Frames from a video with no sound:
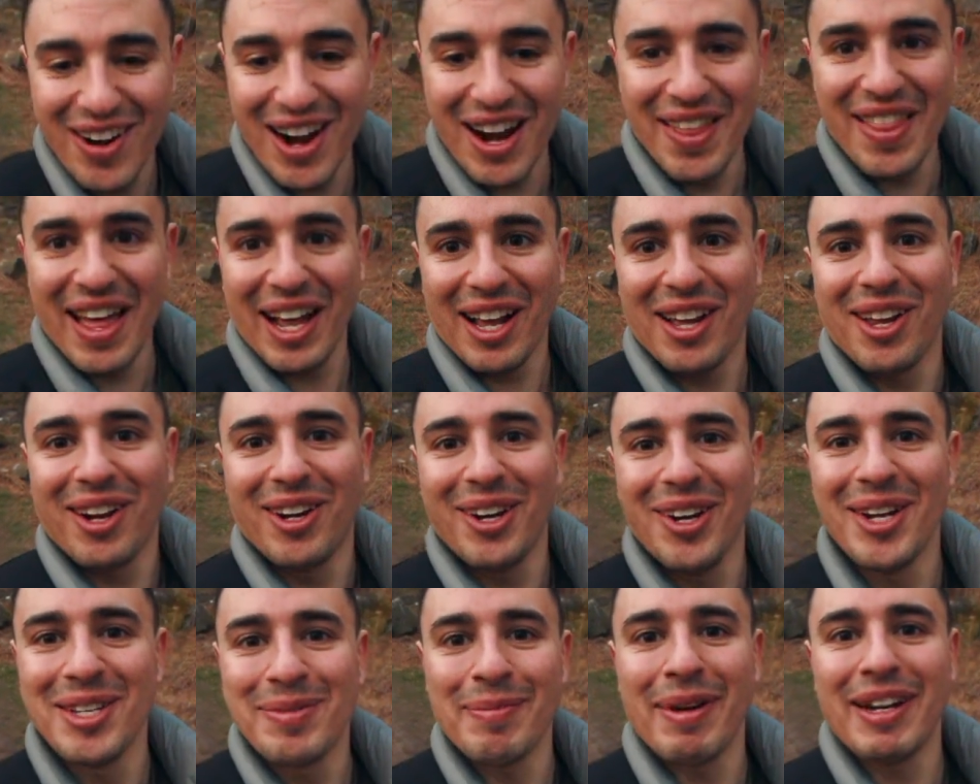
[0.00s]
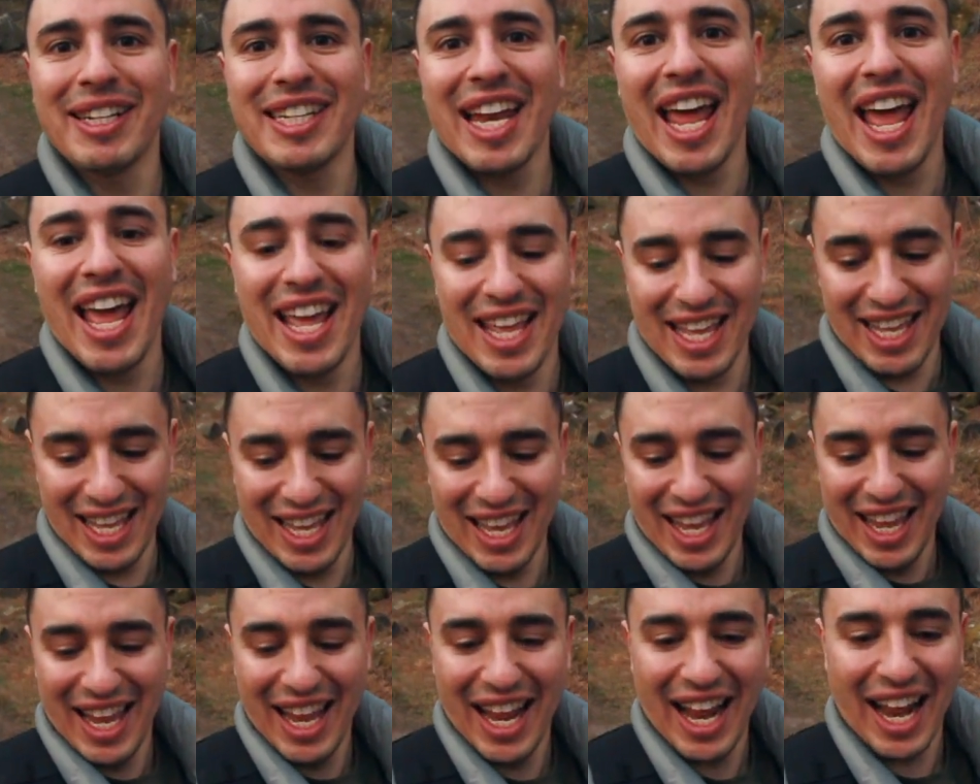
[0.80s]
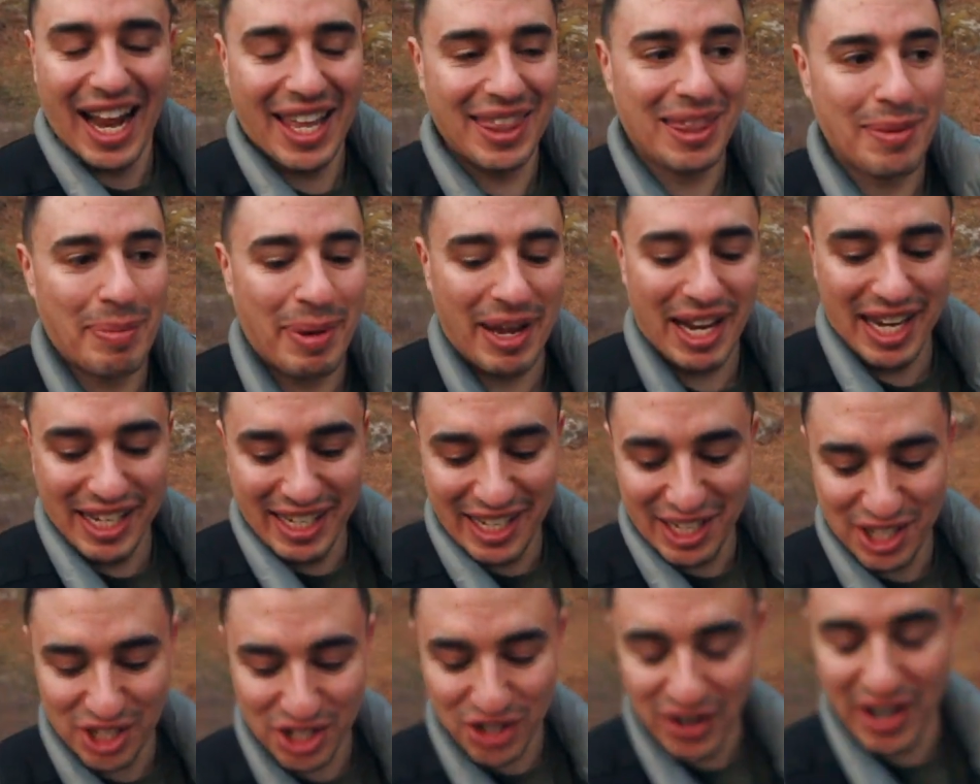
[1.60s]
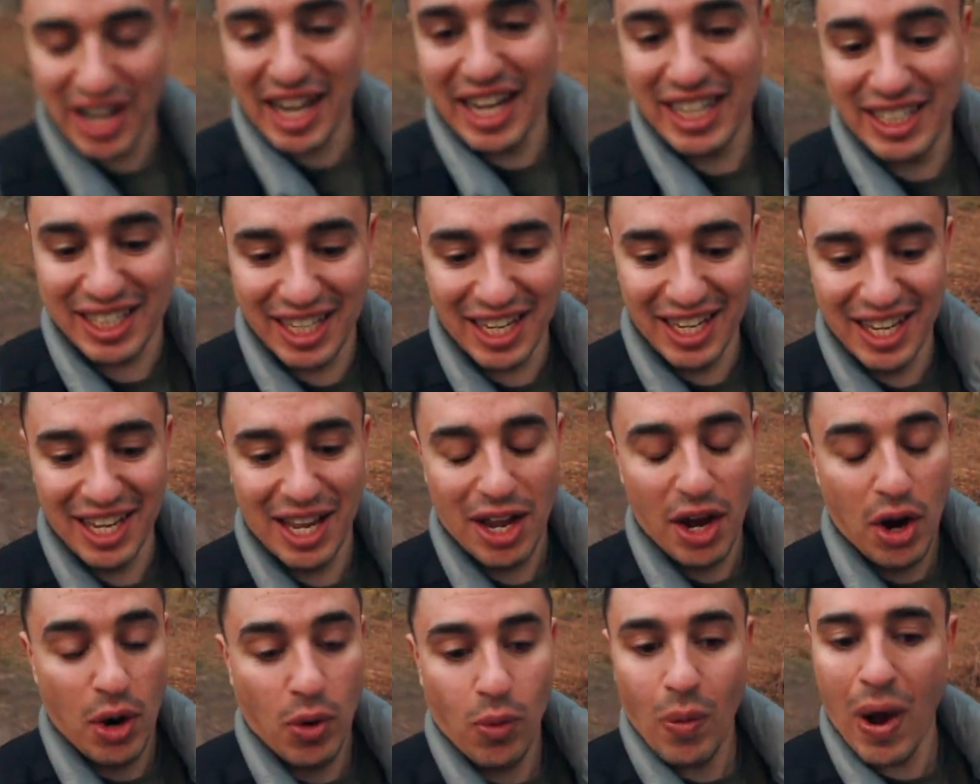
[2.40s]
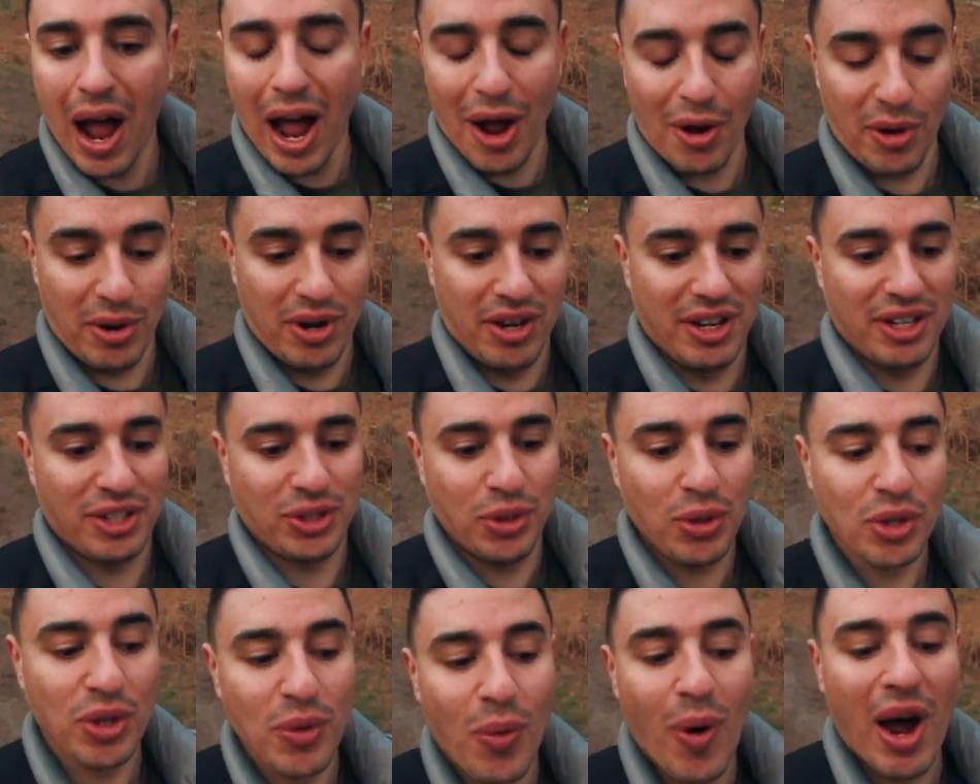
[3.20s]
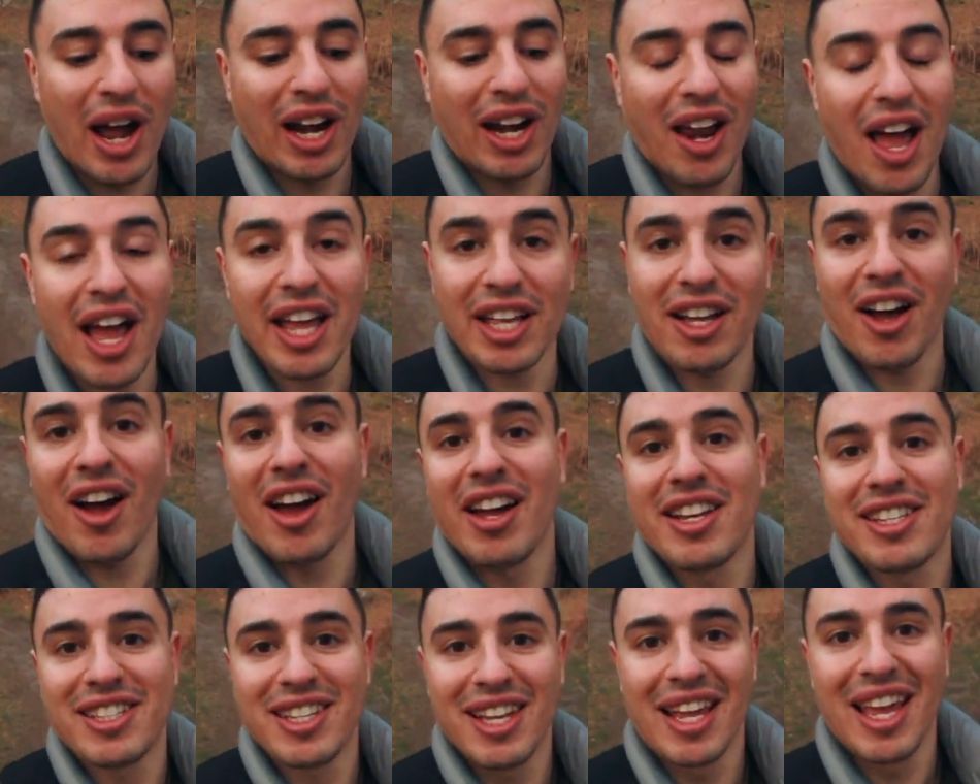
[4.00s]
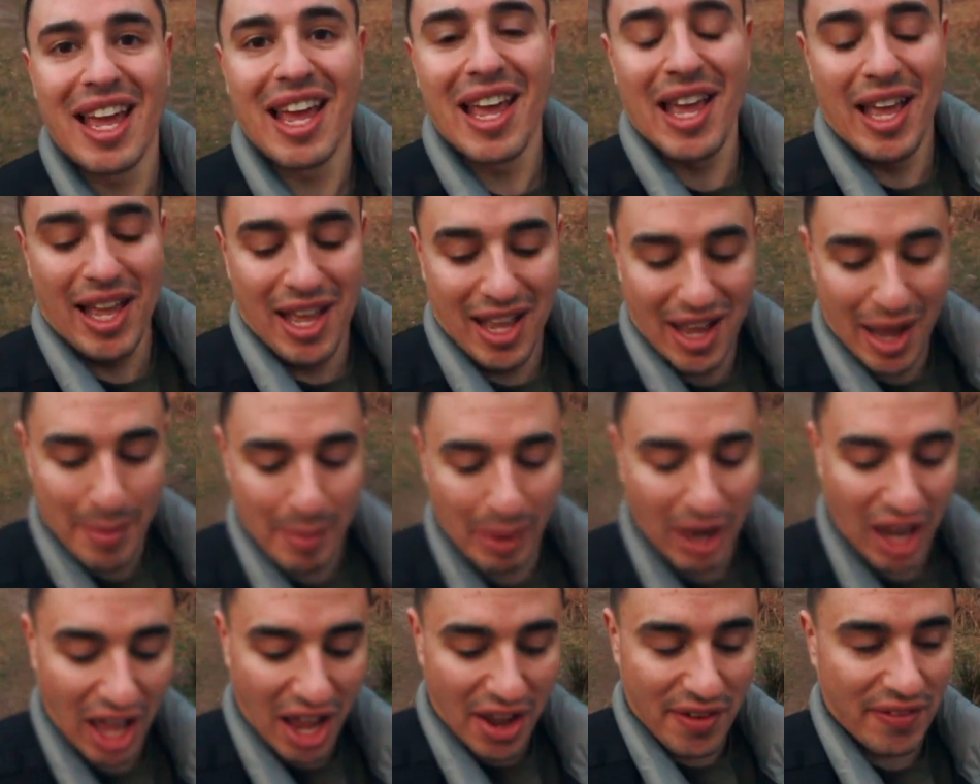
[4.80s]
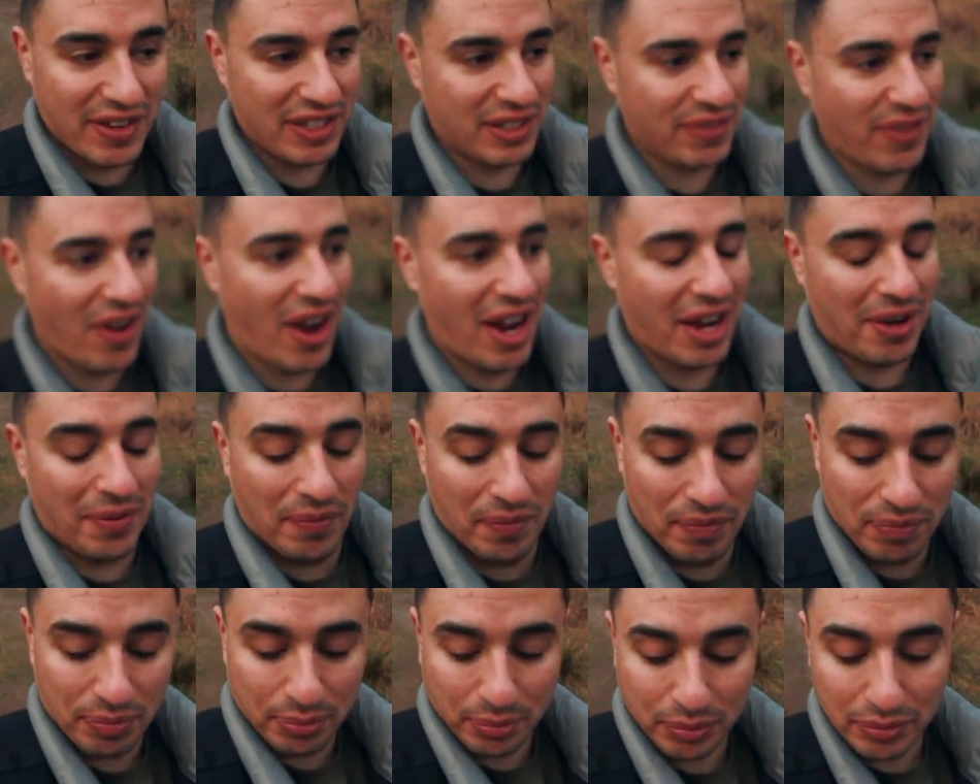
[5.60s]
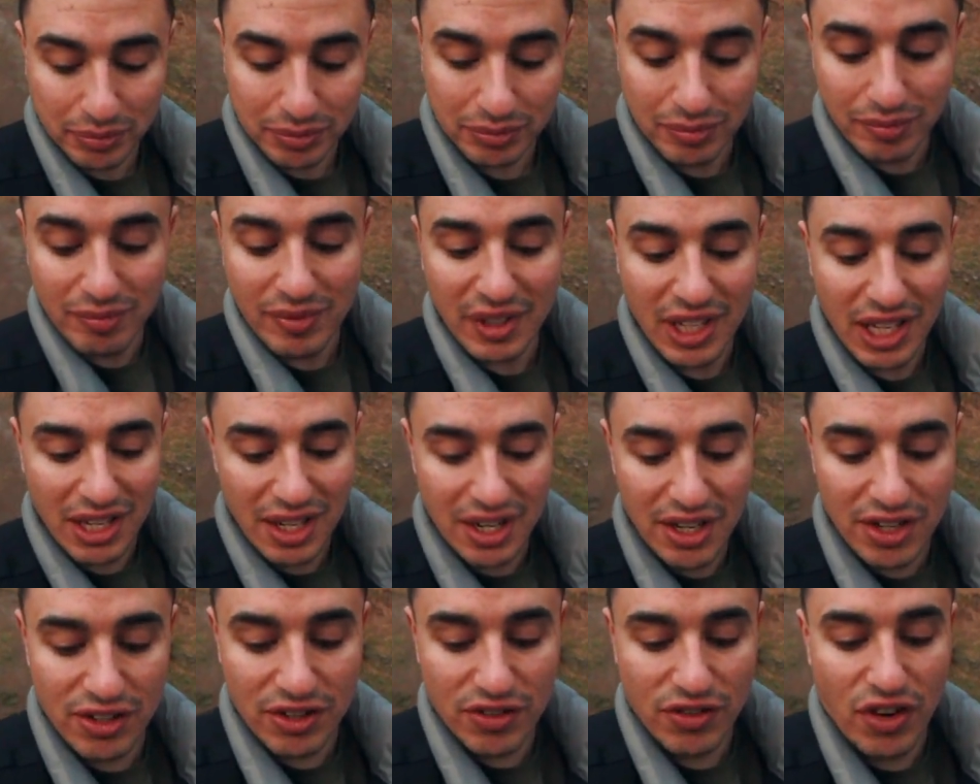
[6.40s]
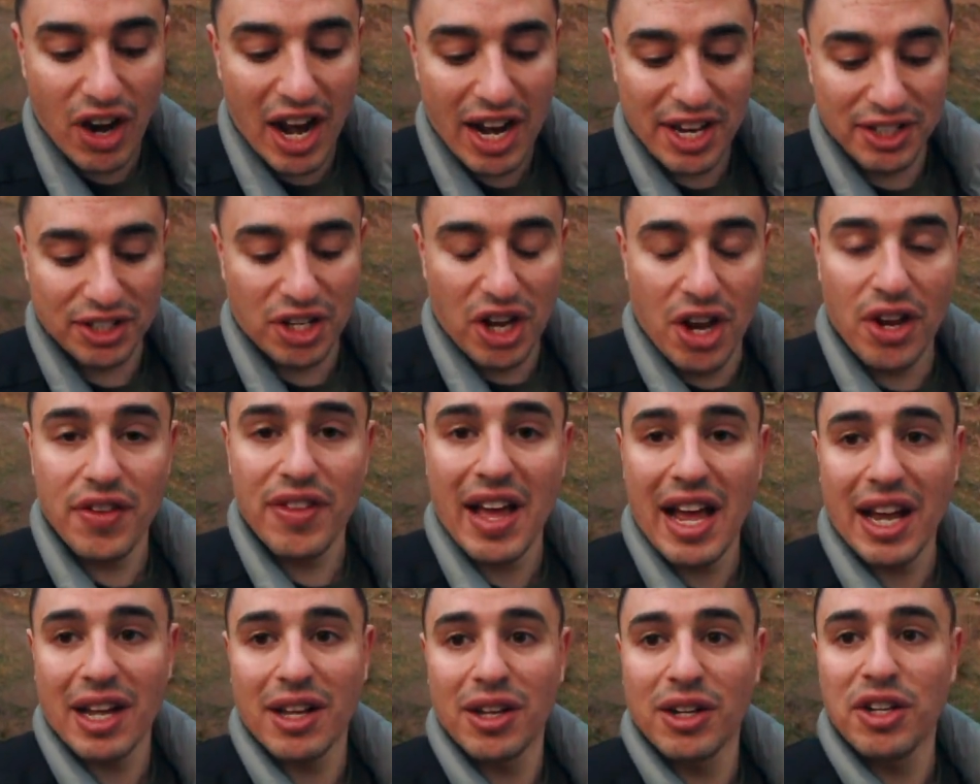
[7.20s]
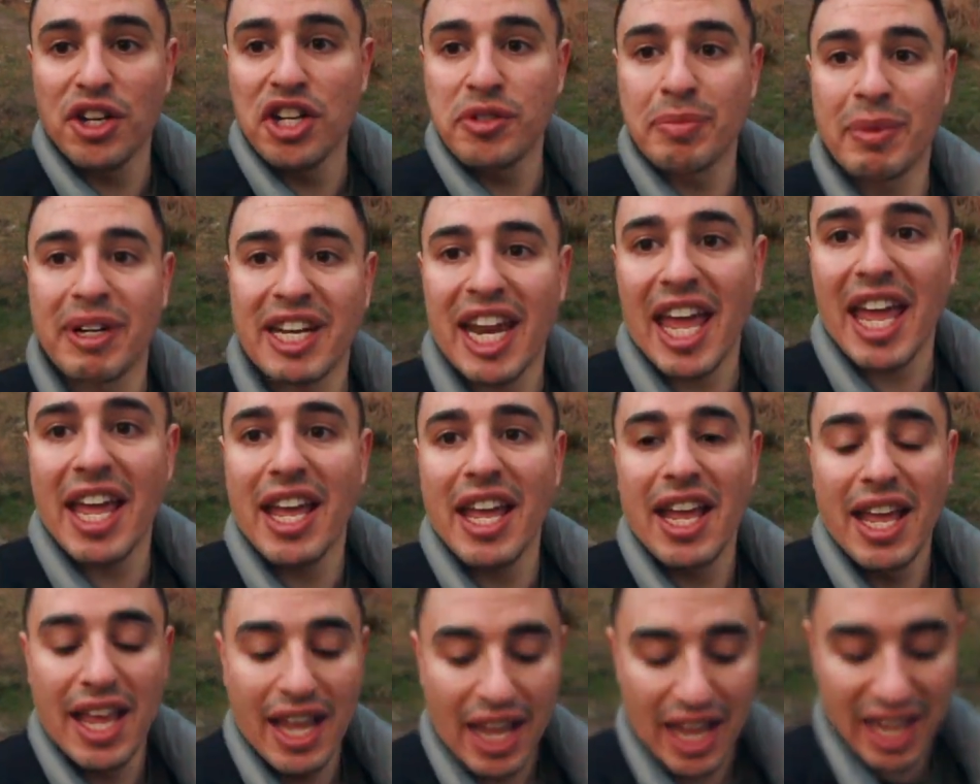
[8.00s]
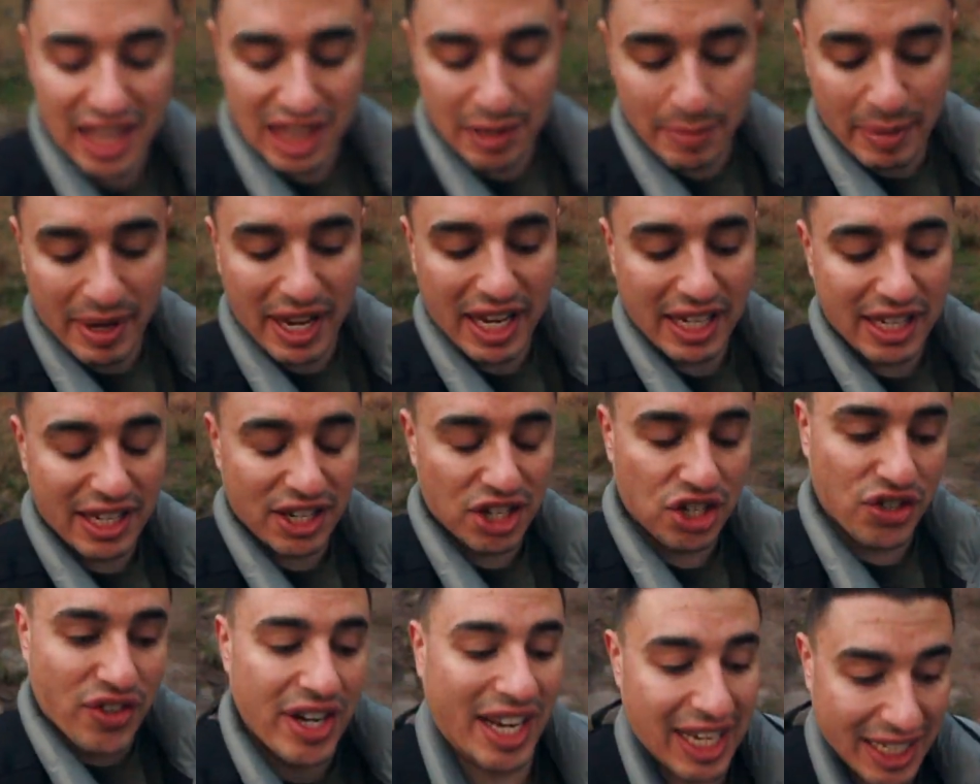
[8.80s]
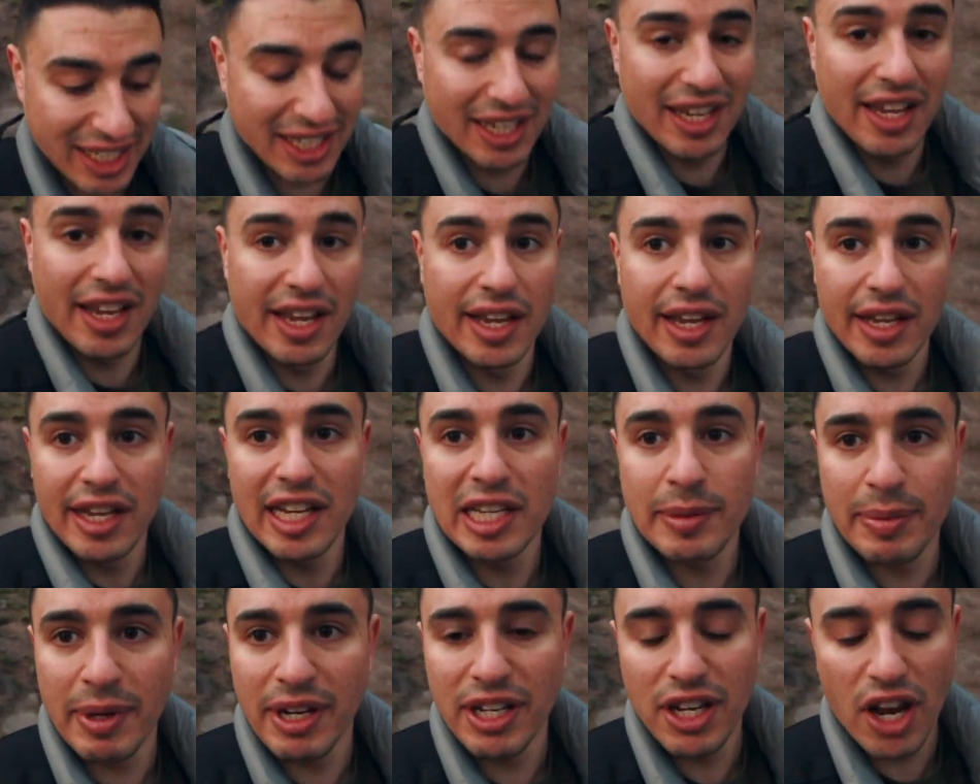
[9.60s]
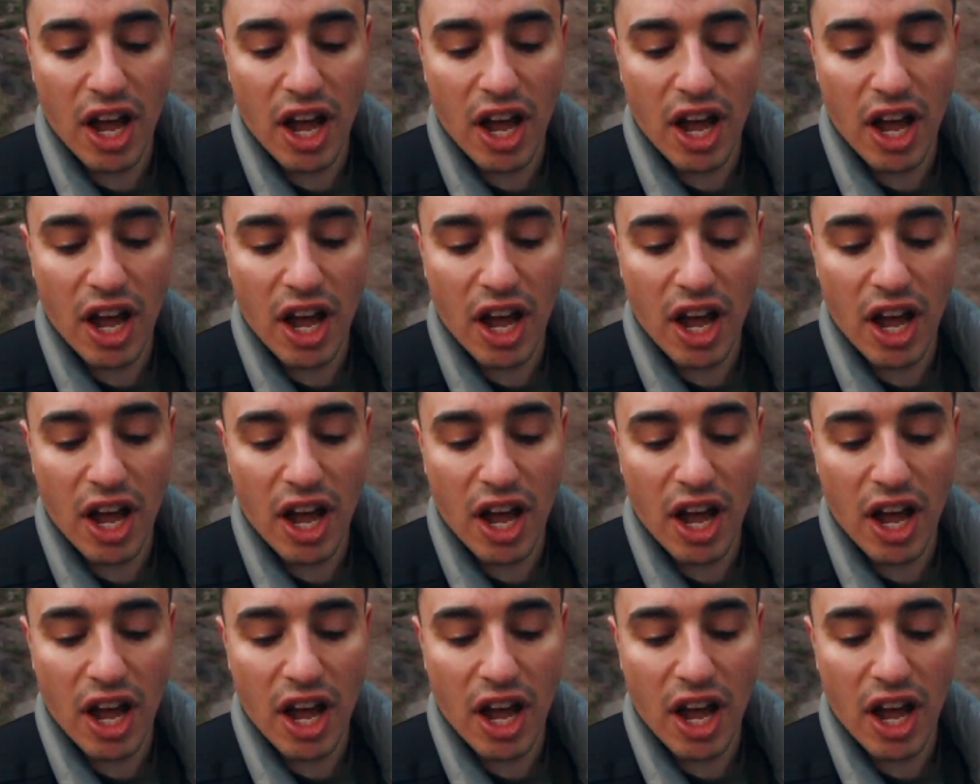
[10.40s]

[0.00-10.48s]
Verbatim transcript: right, that concludes my day in the Peak District. Wow, saw the white light, guys. I'm alive, it's fine. Right, so that concludes my day in the Peak District. It's been